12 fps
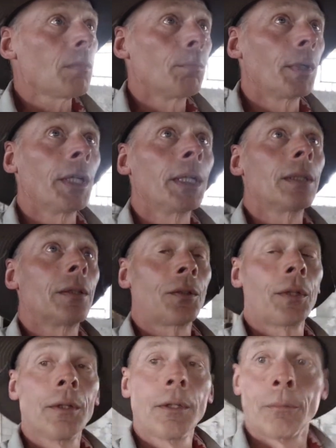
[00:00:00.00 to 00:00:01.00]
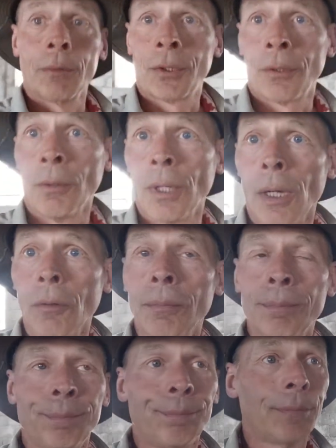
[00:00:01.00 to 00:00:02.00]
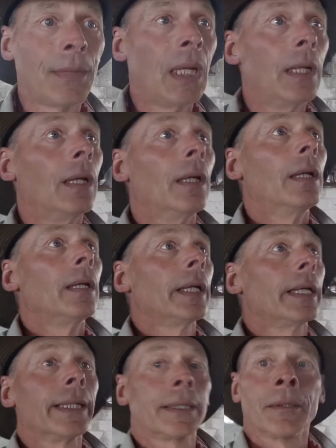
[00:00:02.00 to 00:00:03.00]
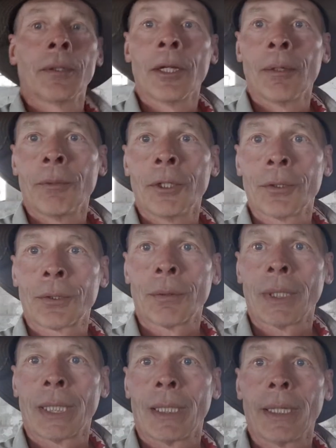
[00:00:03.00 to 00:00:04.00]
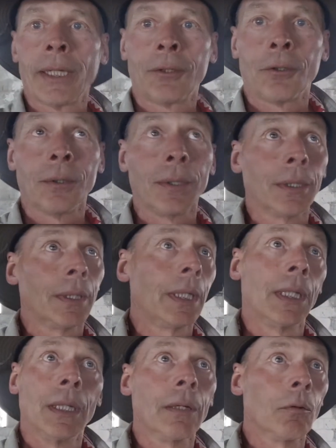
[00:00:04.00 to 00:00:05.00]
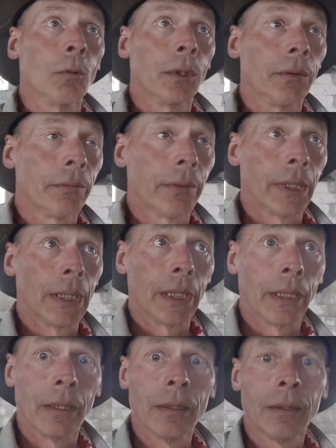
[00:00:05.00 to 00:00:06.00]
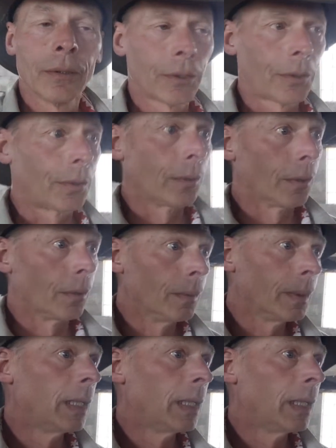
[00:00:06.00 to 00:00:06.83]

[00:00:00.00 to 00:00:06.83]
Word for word: but the ceiling was too low. And at the time we also had a legend and he never would have fit in here. So